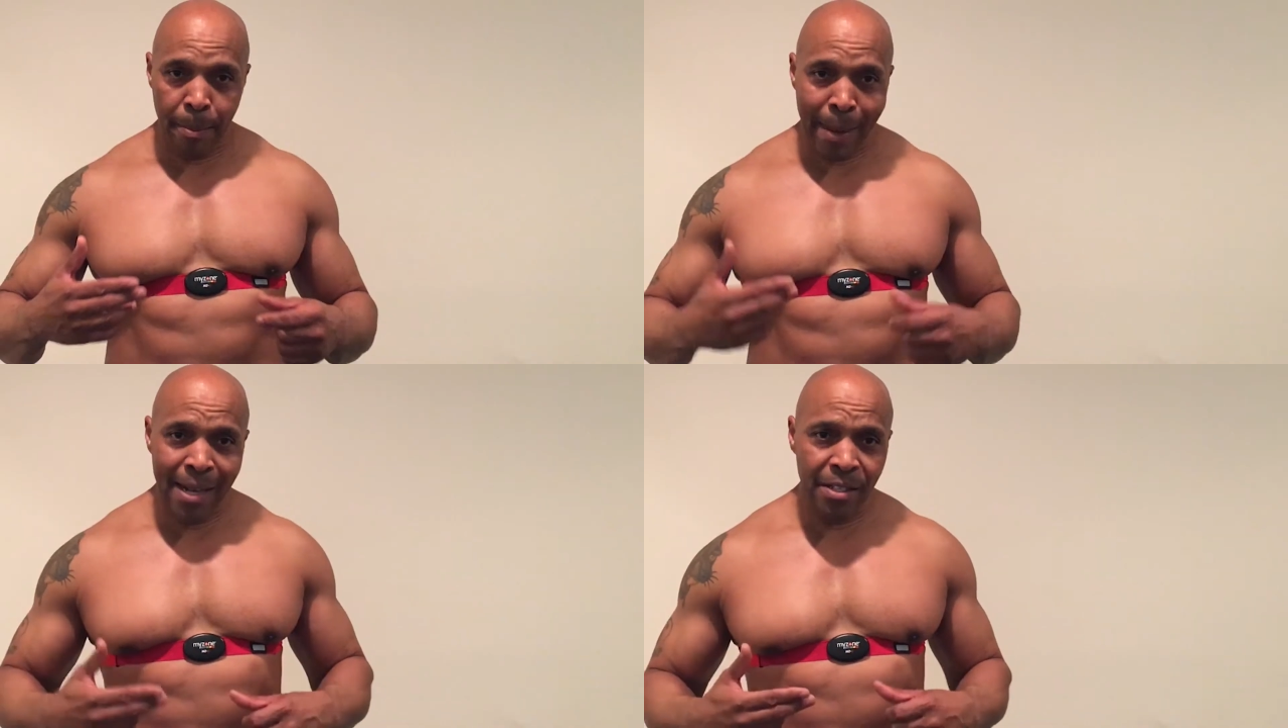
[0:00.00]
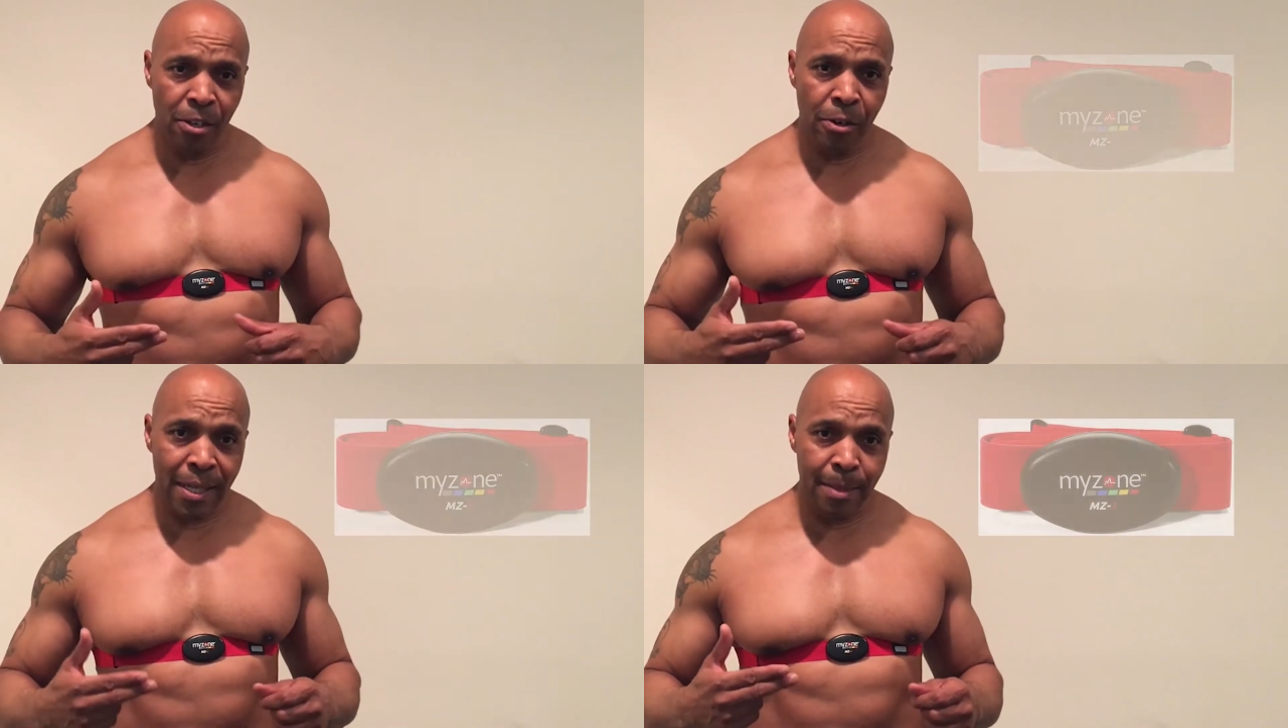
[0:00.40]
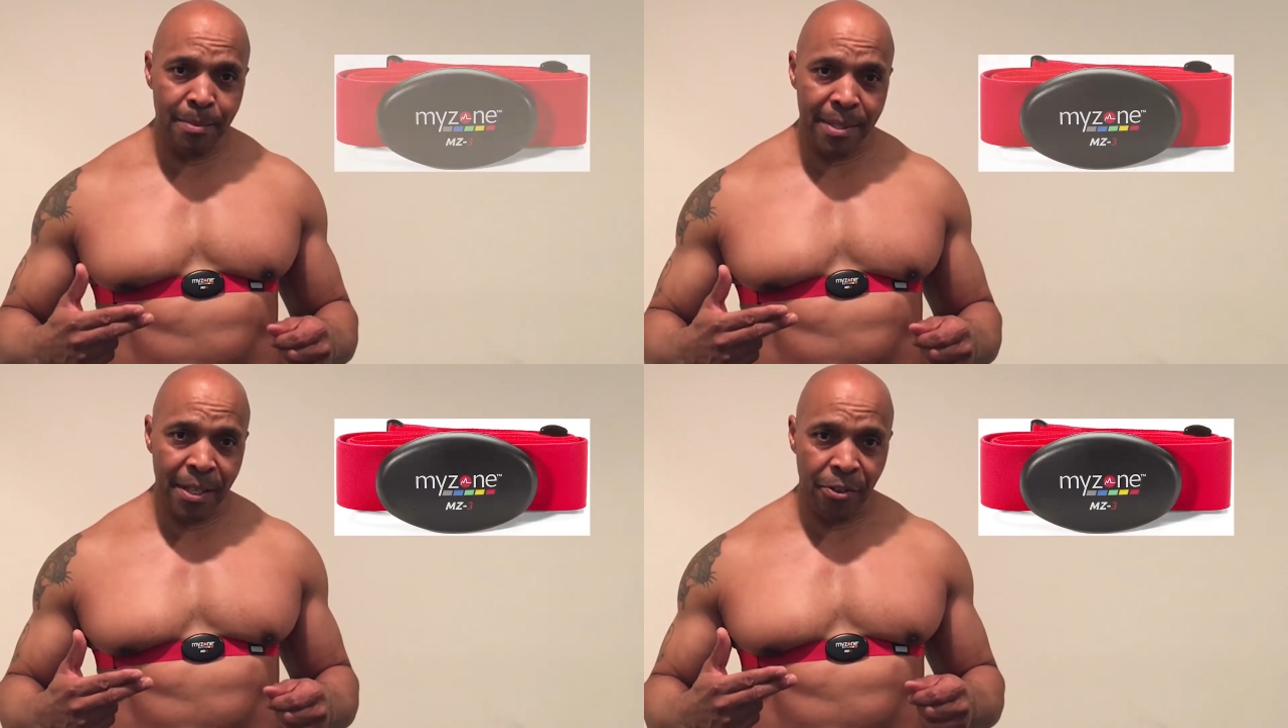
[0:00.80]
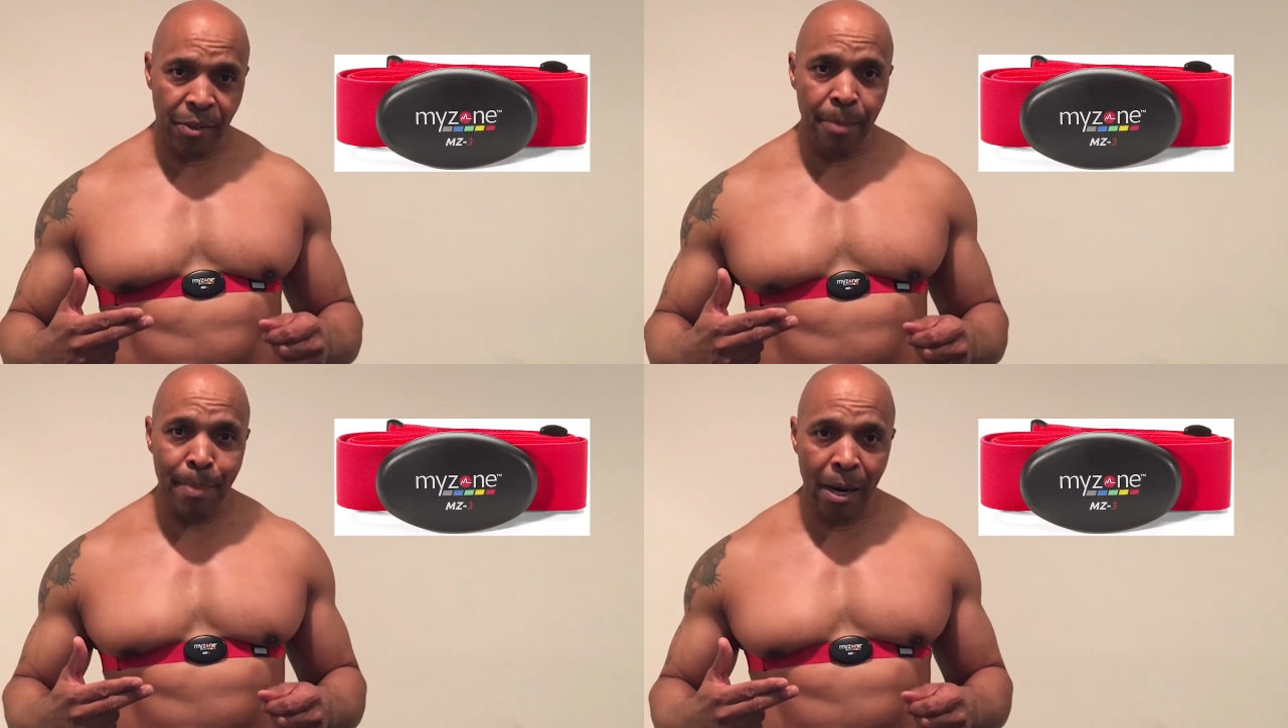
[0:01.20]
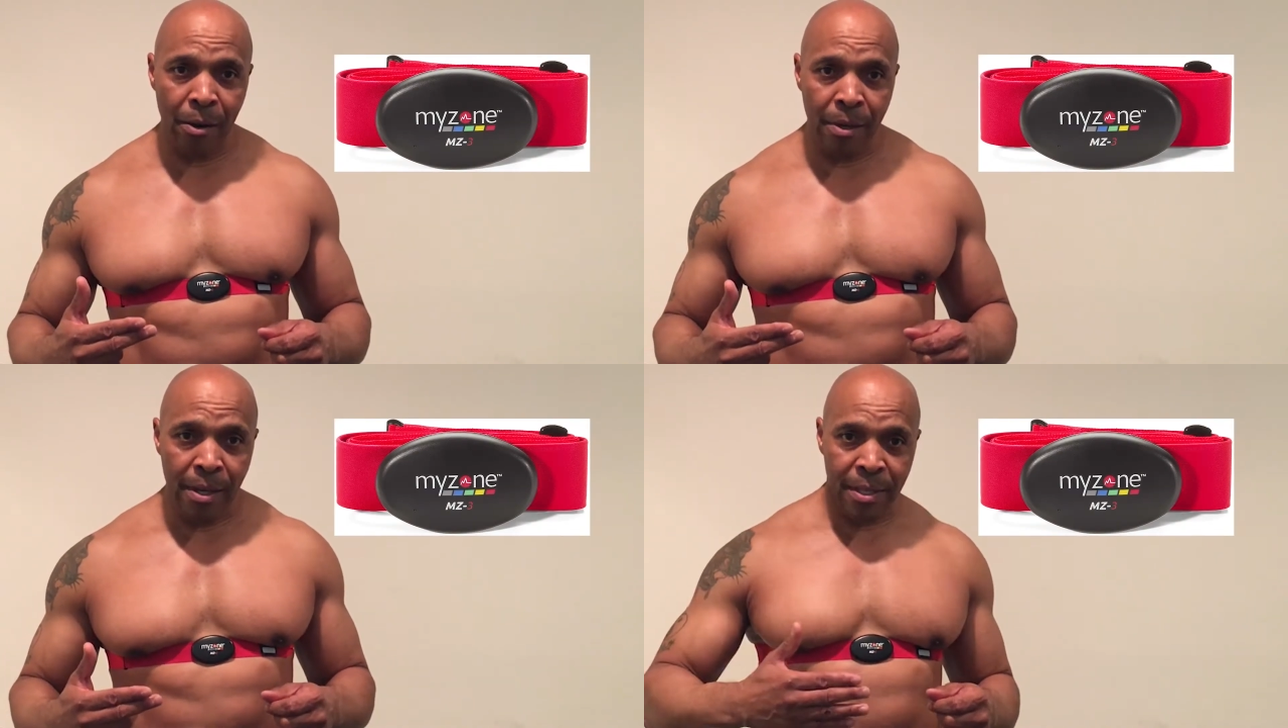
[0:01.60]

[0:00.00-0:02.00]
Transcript: The Myzone MZ3 belt